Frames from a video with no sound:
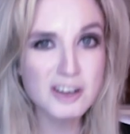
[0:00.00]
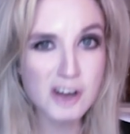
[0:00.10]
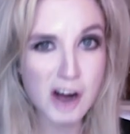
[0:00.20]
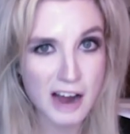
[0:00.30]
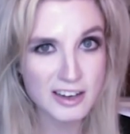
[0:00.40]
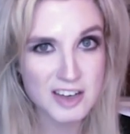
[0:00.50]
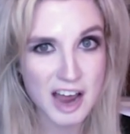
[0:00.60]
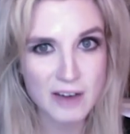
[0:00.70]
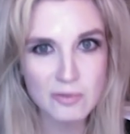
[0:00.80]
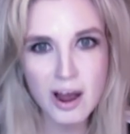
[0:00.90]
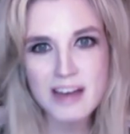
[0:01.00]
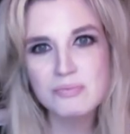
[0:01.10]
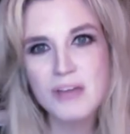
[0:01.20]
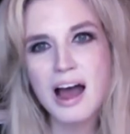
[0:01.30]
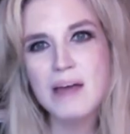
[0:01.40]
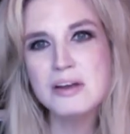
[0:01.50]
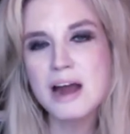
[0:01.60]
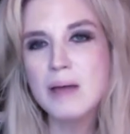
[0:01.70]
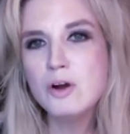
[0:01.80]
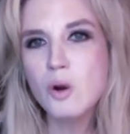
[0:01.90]
content, right? I mean,
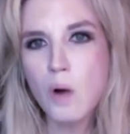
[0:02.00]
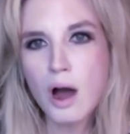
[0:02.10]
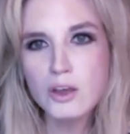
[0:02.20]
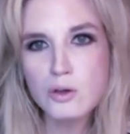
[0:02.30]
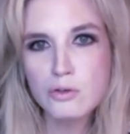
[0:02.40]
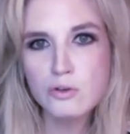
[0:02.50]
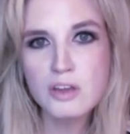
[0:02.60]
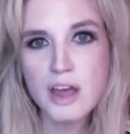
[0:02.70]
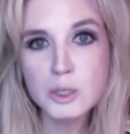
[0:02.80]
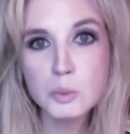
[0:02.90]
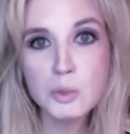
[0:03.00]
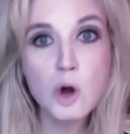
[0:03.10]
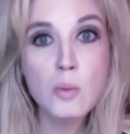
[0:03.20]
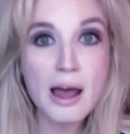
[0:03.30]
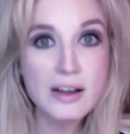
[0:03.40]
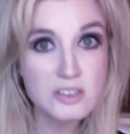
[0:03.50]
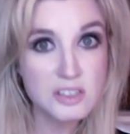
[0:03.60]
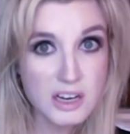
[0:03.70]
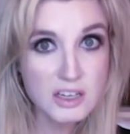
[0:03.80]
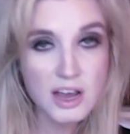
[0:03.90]
I'm going to walk you through the HBO Max
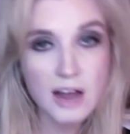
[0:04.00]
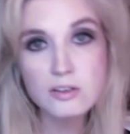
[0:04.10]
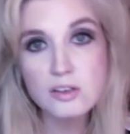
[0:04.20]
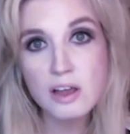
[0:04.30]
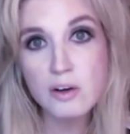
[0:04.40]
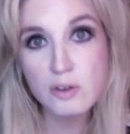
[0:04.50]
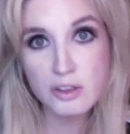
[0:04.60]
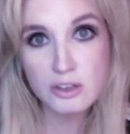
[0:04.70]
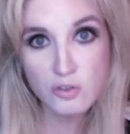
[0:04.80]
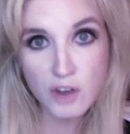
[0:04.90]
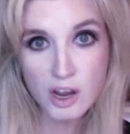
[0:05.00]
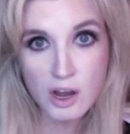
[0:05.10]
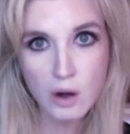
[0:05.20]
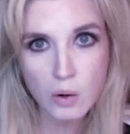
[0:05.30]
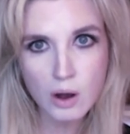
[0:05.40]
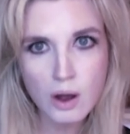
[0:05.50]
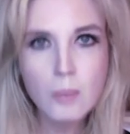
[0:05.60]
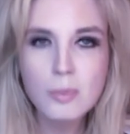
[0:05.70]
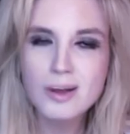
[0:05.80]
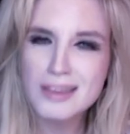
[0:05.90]
details later in this video,
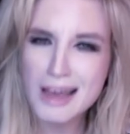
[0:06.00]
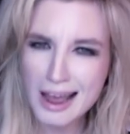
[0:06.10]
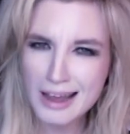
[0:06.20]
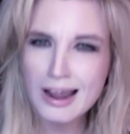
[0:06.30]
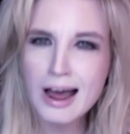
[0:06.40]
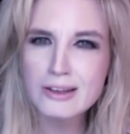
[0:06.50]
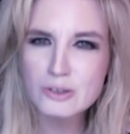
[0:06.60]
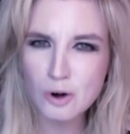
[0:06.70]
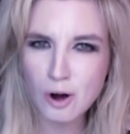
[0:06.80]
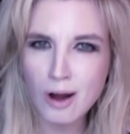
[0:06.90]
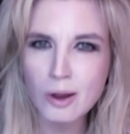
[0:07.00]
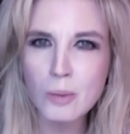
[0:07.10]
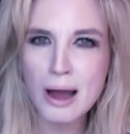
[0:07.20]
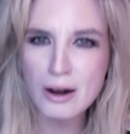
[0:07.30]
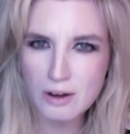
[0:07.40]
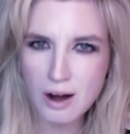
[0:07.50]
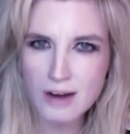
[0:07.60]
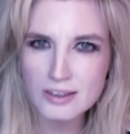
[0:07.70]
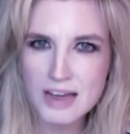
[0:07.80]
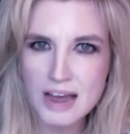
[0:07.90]
but the headlines are all about
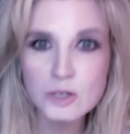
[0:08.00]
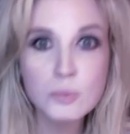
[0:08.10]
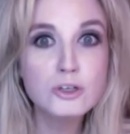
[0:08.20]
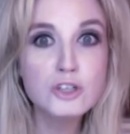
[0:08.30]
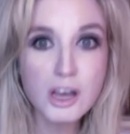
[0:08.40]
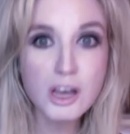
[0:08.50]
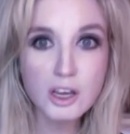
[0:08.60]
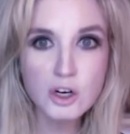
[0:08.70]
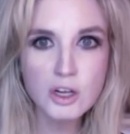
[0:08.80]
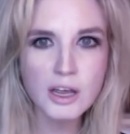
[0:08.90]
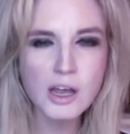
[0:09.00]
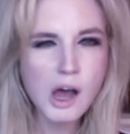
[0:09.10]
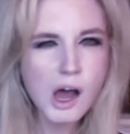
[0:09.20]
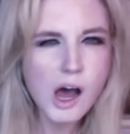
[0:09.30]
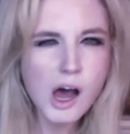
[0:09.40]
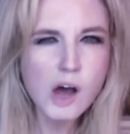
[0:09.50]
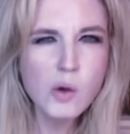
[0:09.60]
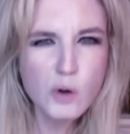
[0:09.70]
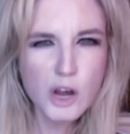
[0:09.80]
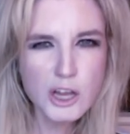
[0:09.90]
content, particularly
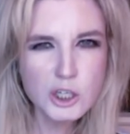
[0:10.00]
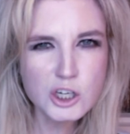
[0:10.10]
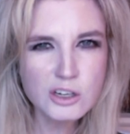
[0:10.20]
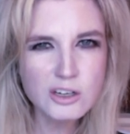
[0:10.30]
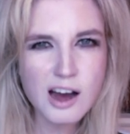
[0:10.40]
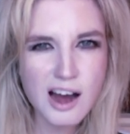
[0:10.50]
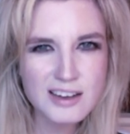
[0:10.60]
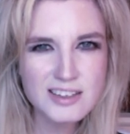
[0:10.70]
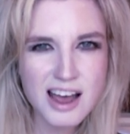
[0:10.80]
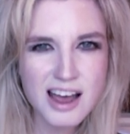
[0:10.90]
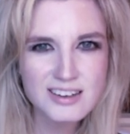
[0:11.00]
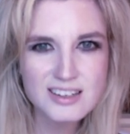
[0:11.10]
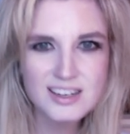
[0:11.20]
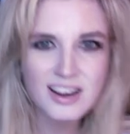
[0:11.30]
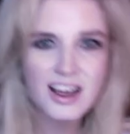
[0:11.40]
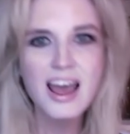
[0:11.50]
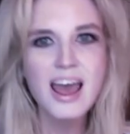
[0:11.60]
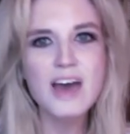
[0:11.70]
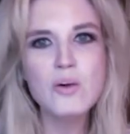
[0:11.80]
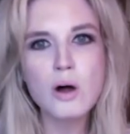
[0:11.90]
original content.
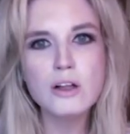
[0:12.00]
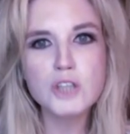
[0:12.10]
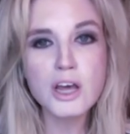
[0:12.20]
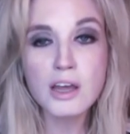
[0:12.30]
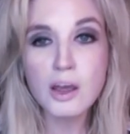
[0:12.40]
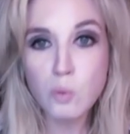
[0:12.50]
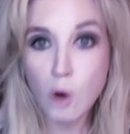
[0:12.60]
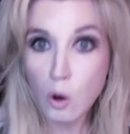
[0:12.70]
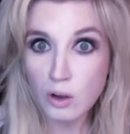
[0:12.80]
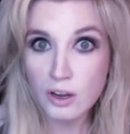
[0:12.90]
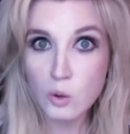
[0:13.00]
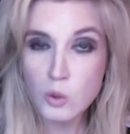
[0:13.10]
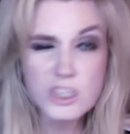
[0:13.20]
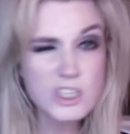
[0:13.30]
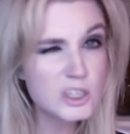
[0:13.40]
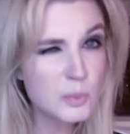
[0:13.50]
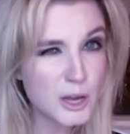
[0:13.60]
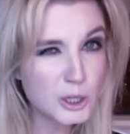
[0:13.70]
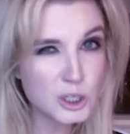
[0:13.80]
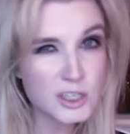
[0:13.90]
And while JK Rowling was
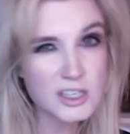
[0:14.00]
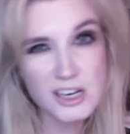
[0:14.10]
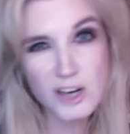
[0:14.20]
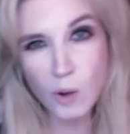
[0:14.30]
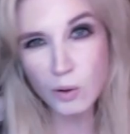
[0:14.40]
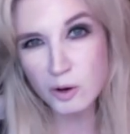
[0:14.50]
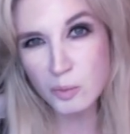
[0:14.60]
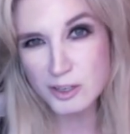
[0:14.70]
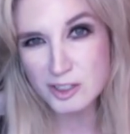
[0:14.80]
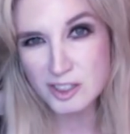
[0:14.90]
suspiciously nowhere to be